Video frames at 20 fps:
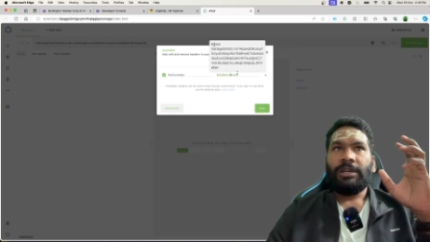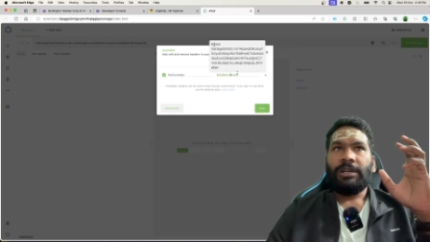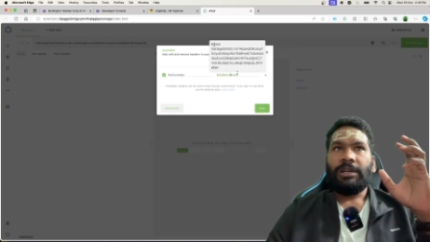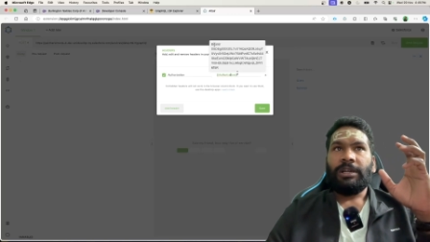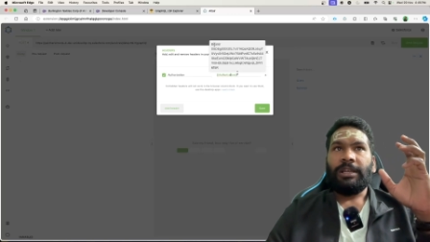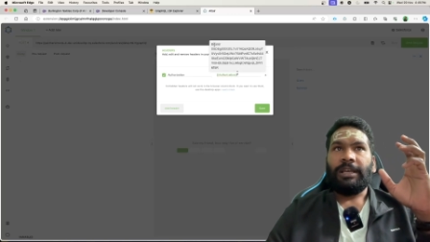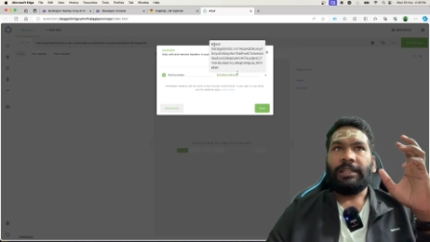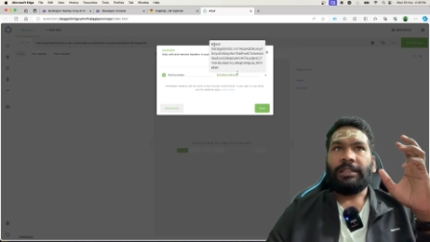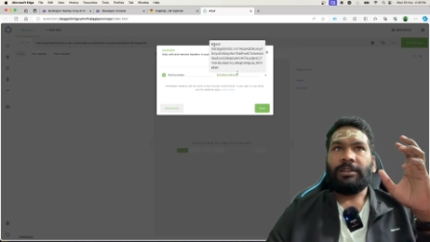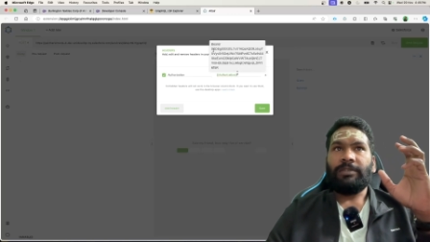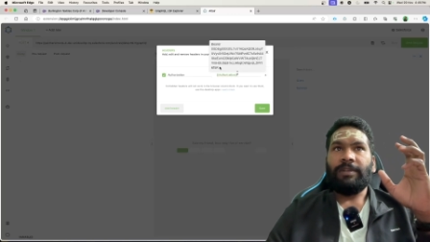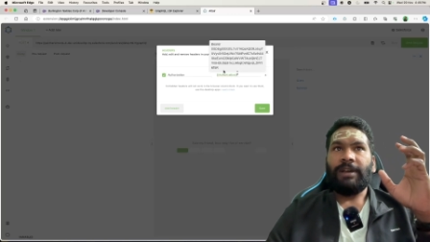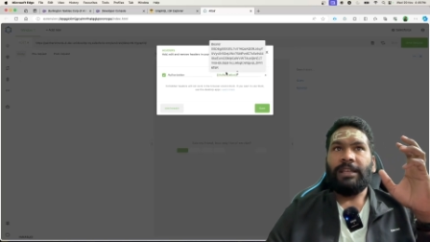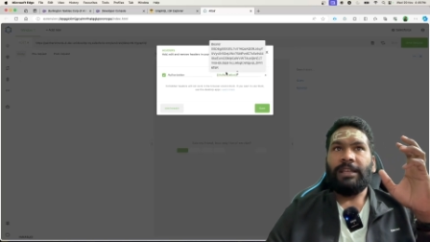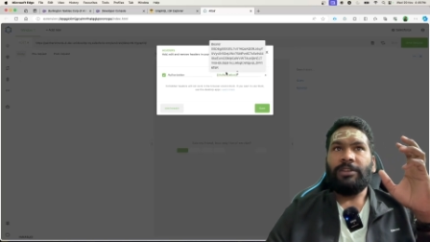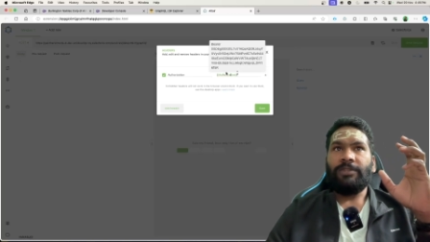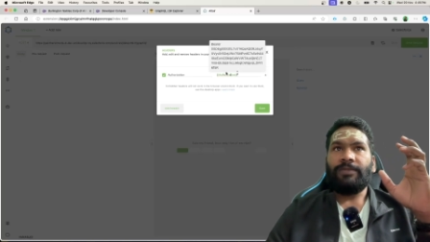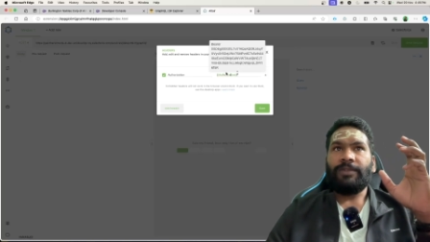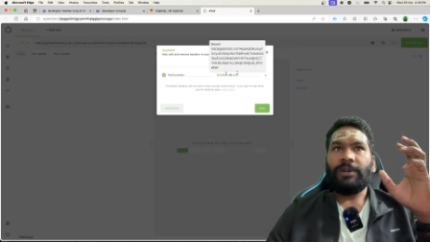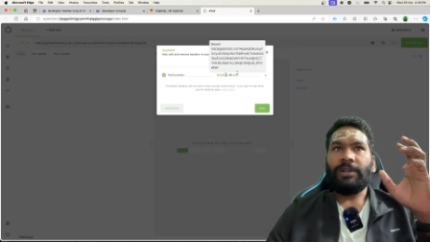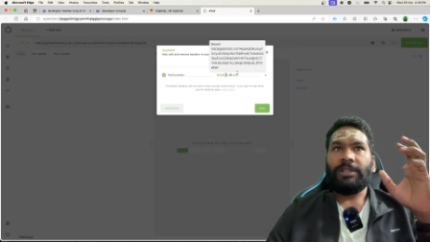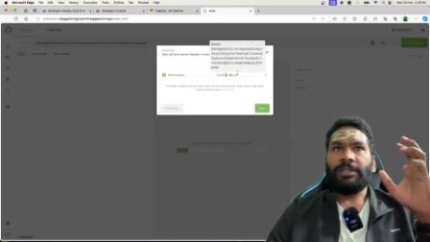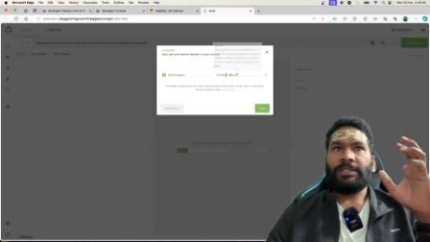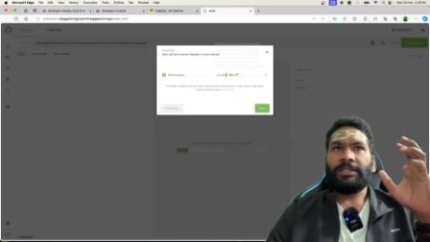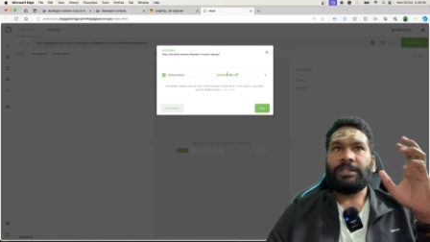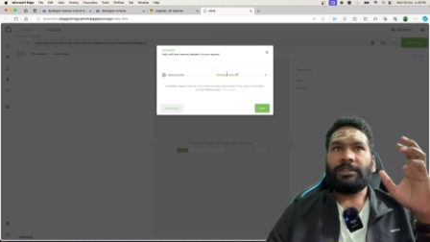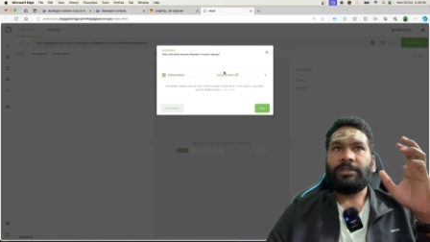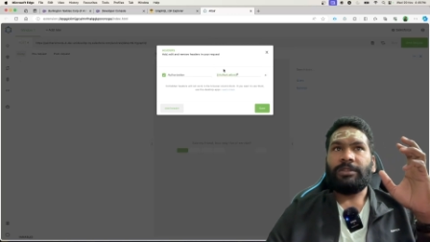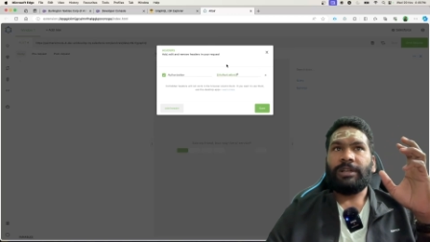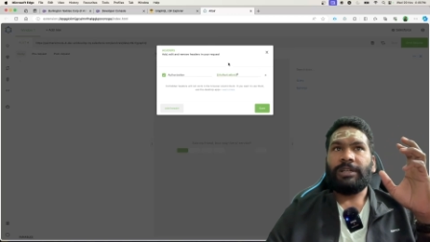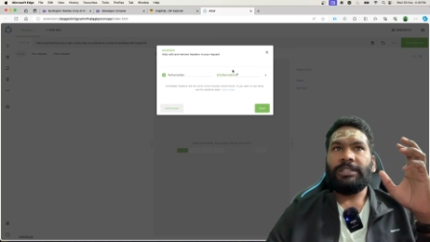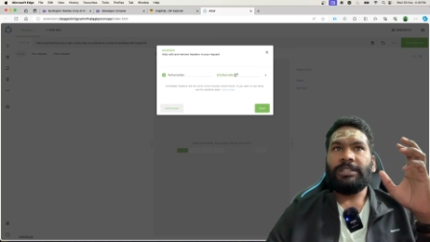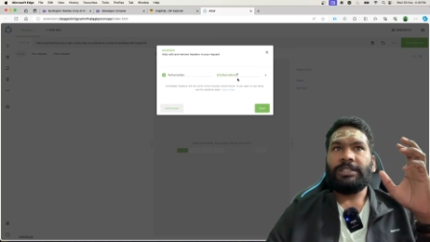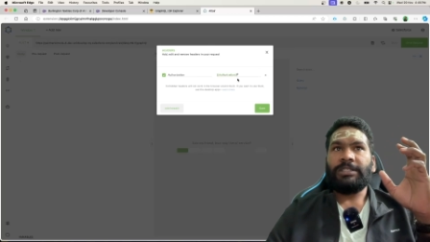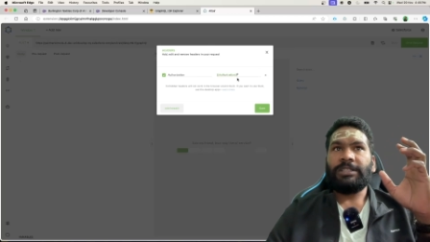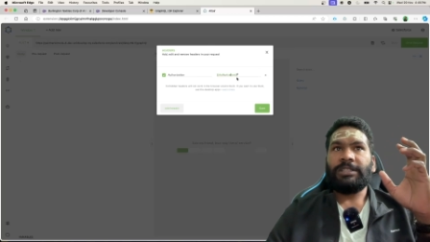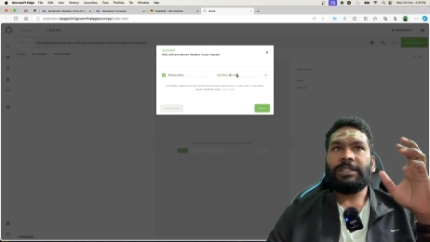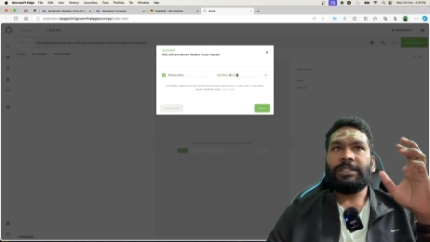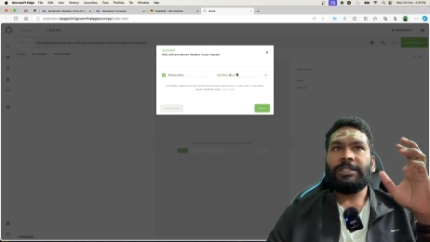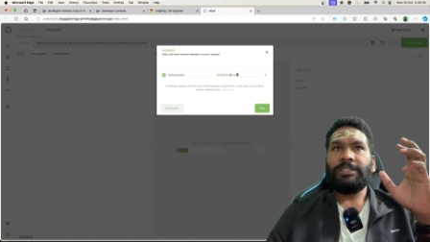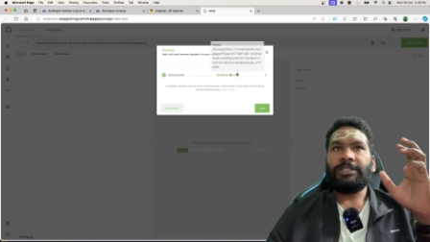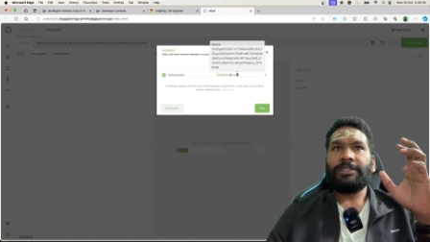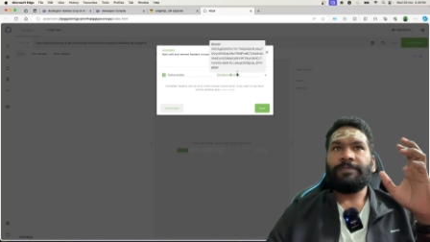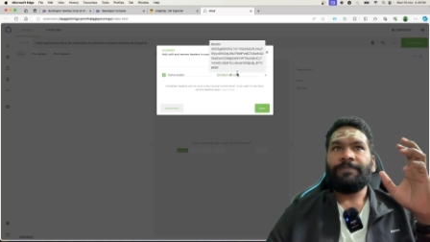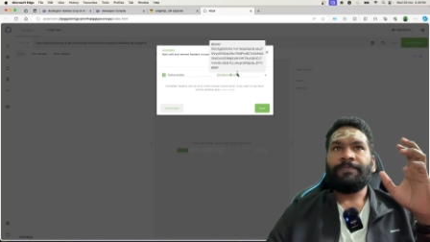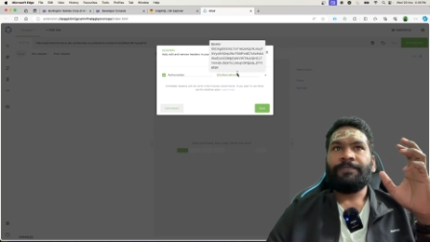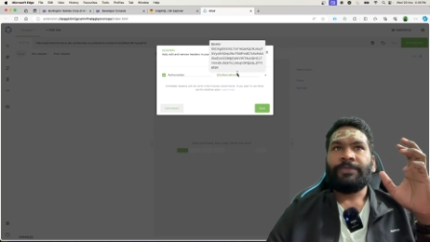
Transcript: like the value for this authorization is